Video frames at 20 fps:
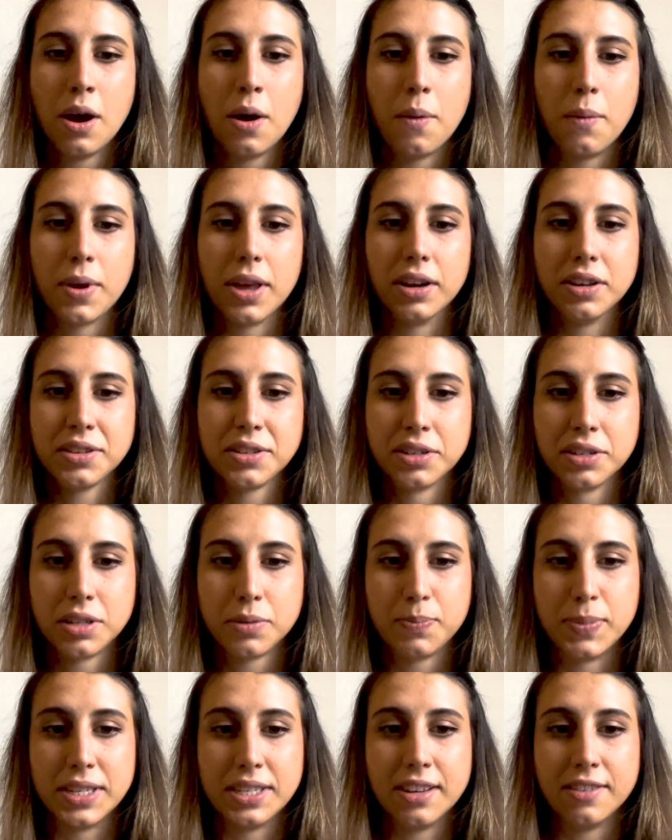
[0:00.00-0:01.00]
we also
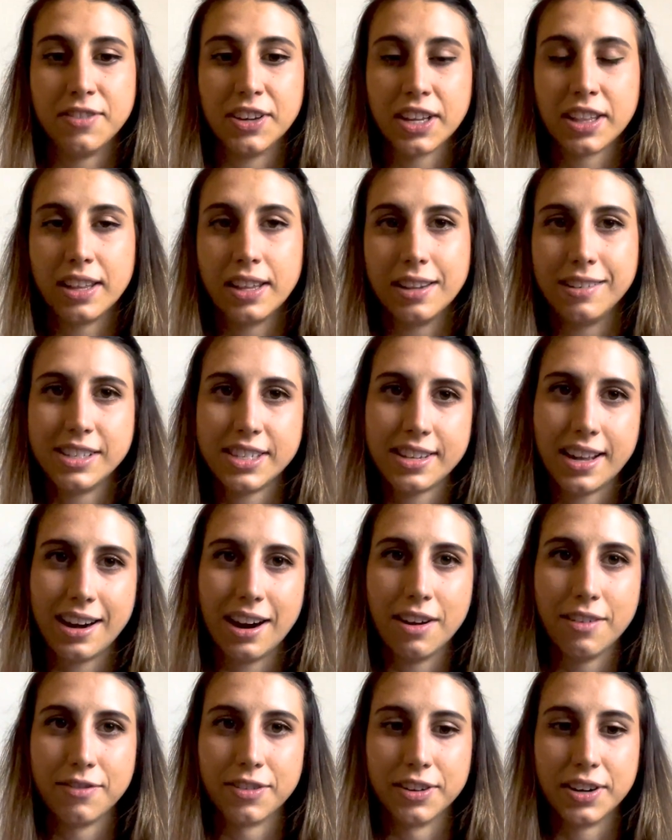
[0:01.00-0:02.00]
specifically listed
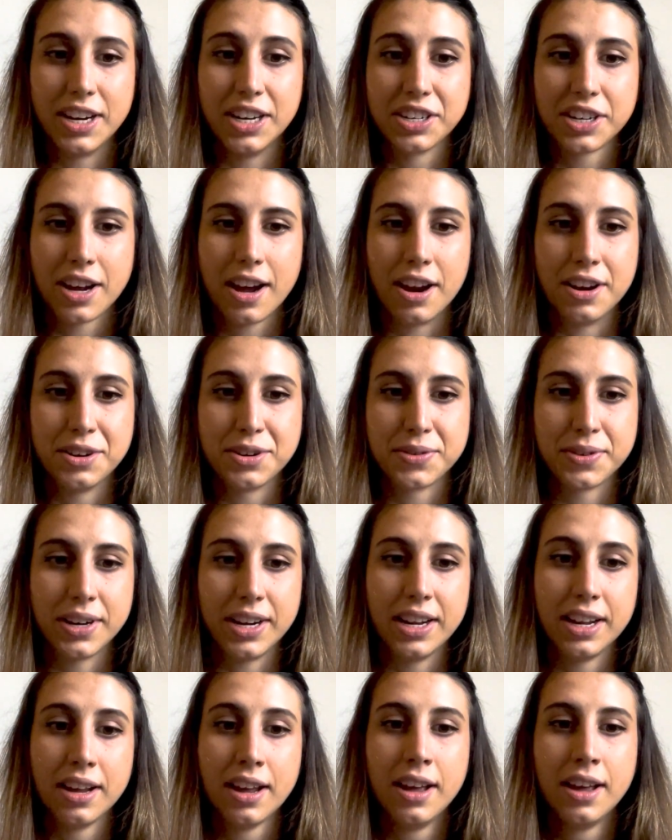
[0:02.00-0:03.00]
out for each
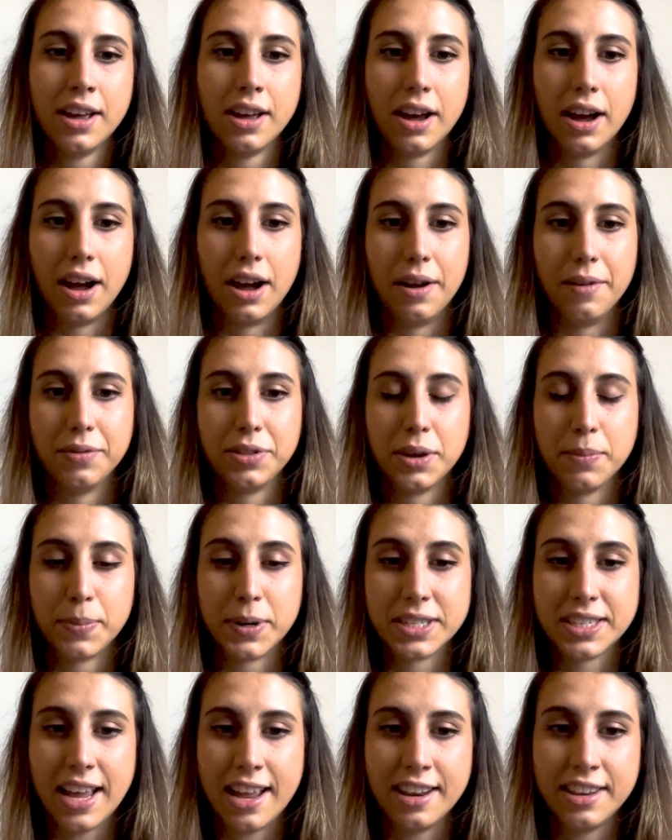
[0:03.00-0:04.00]
country the
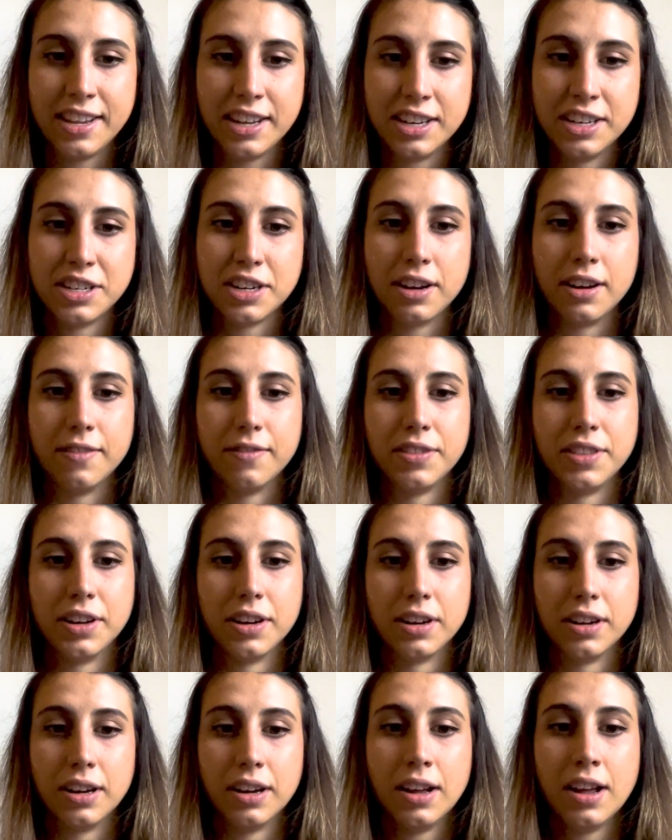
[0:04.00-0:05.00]
percentage of
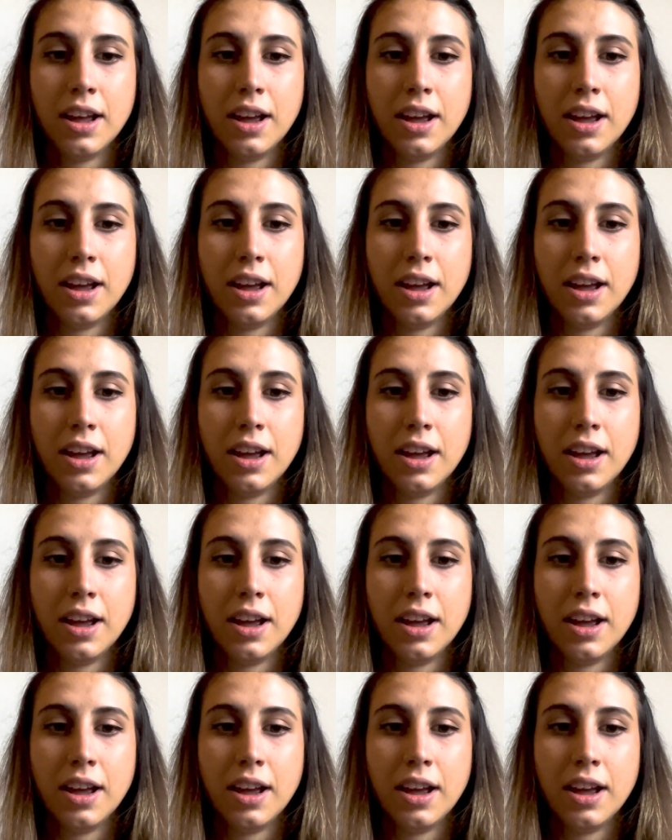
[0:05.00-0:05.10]
the